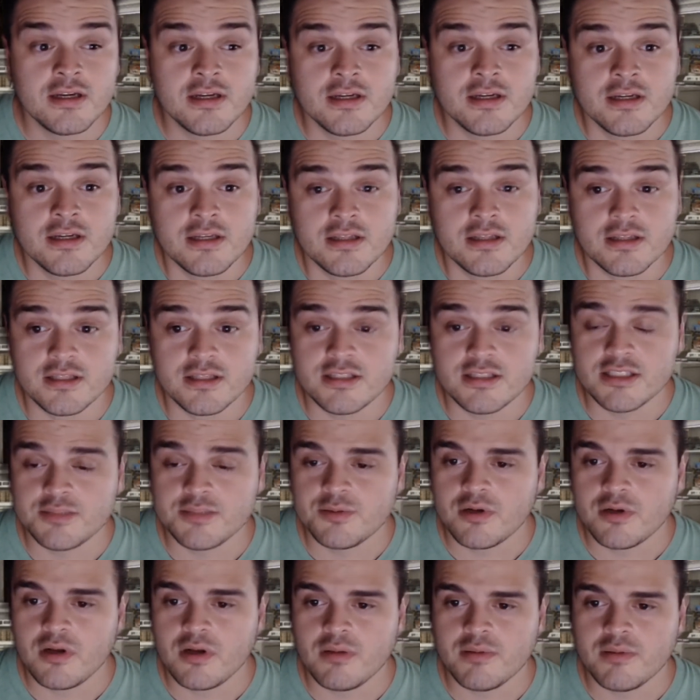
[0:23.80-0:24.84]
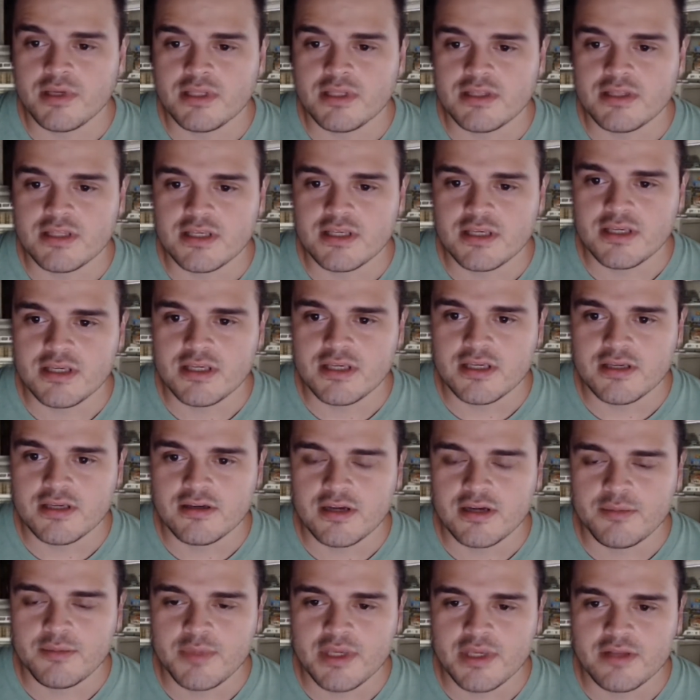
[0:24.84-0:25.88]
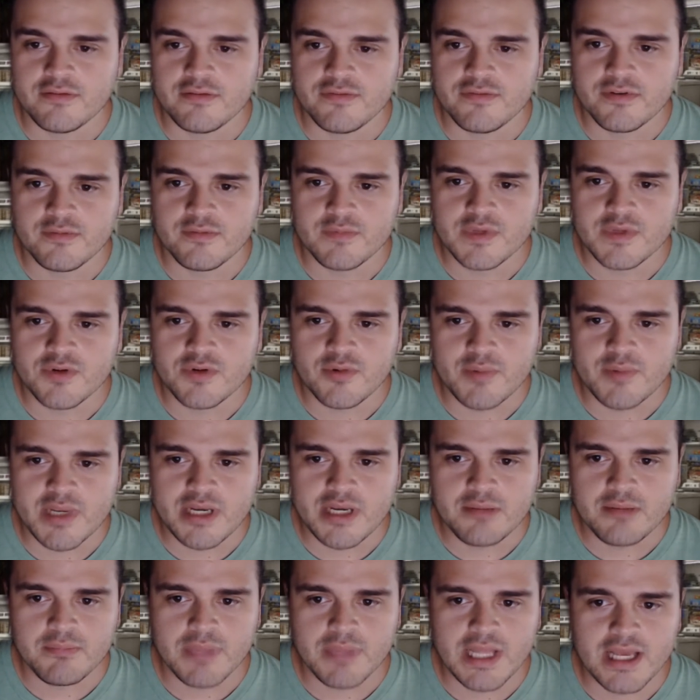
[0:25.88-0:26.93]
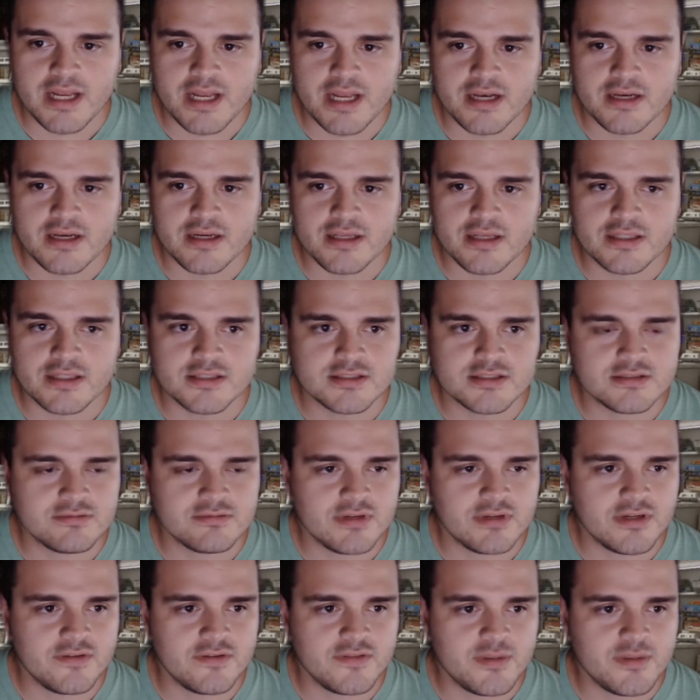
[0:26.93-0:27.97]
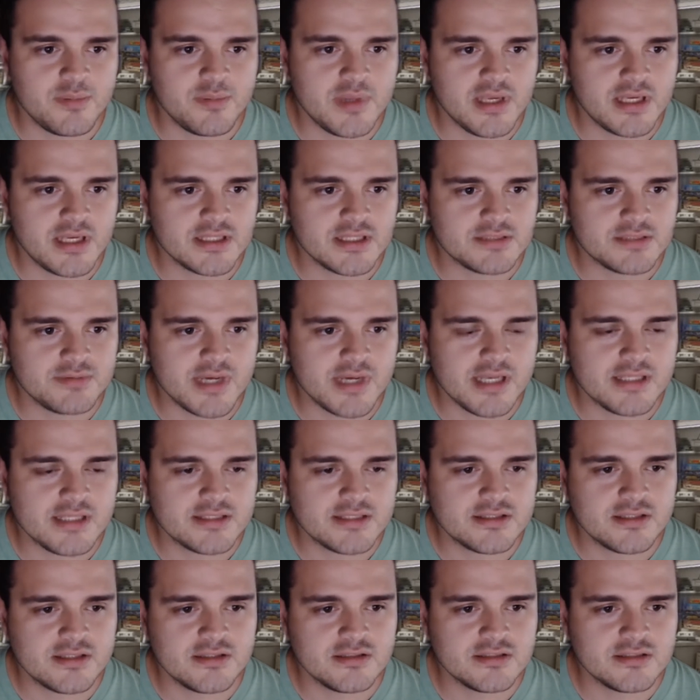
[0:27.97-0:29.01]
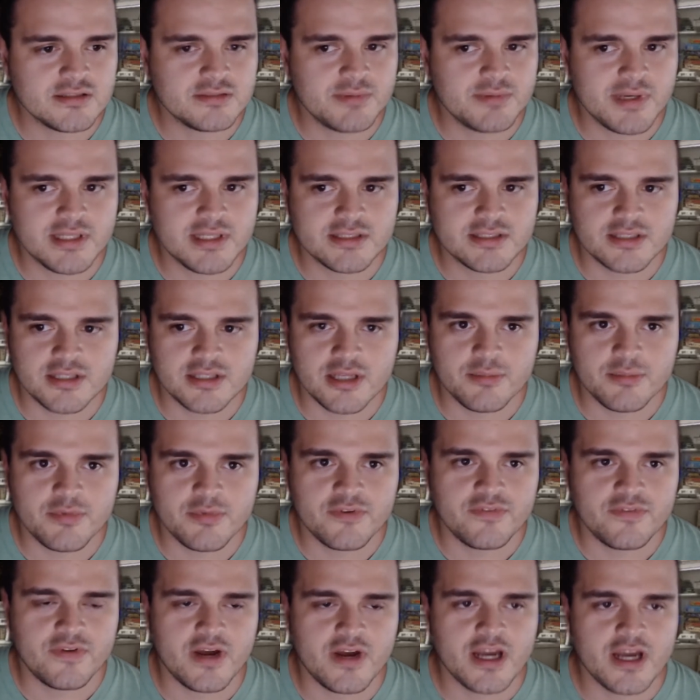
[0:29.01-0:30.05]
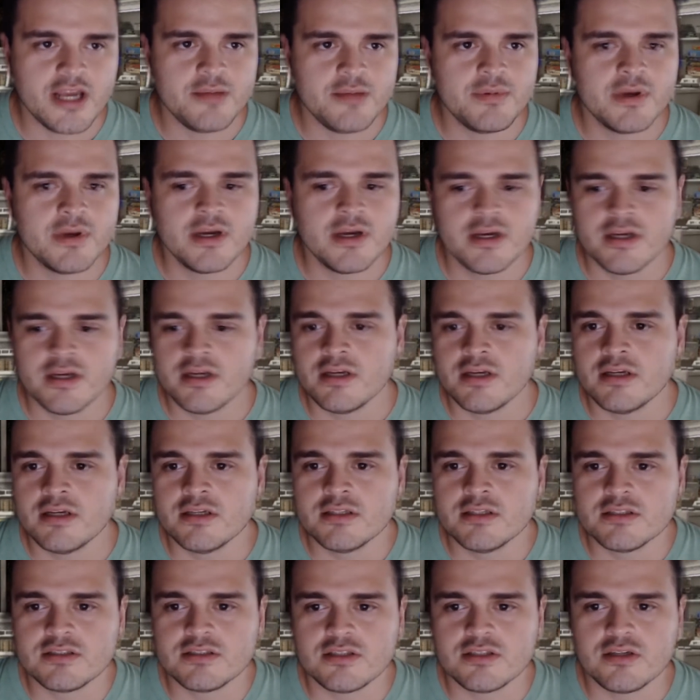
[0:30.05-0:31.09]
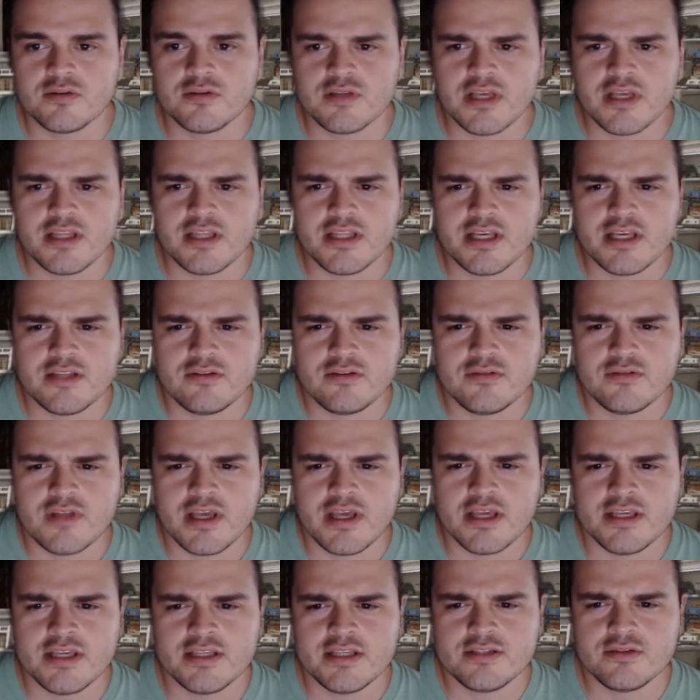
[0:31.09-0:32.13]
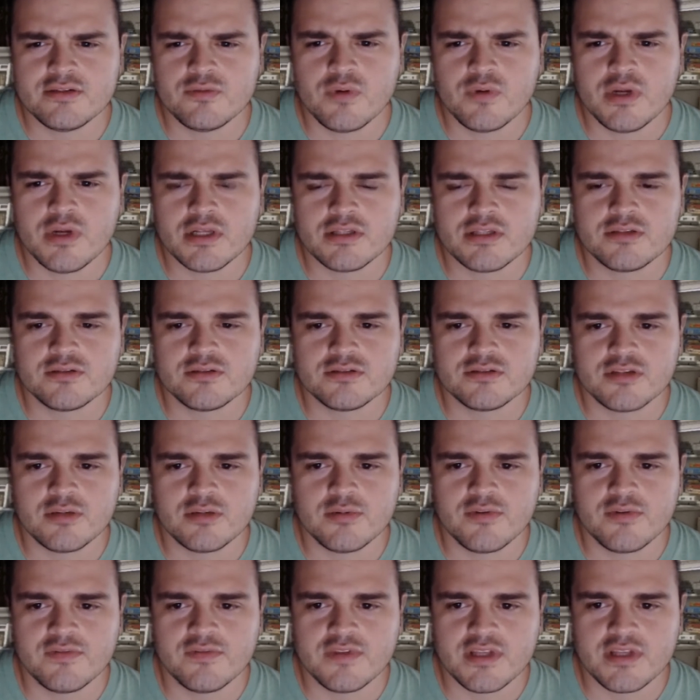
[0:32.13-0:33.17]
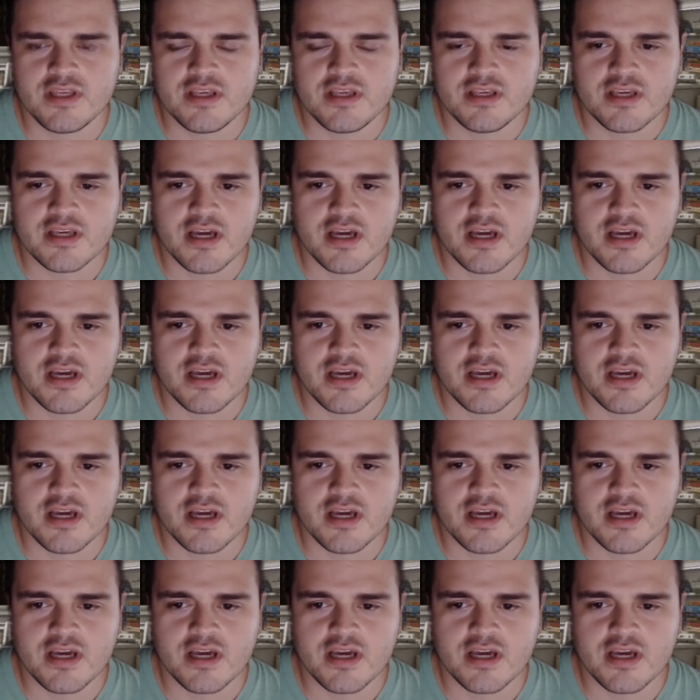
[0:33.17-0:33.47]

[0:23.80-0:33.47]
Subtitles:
This is probably from the remaining plan, it's one of the biggest milestones, milestone number 5. So the idea today is to walk through some of the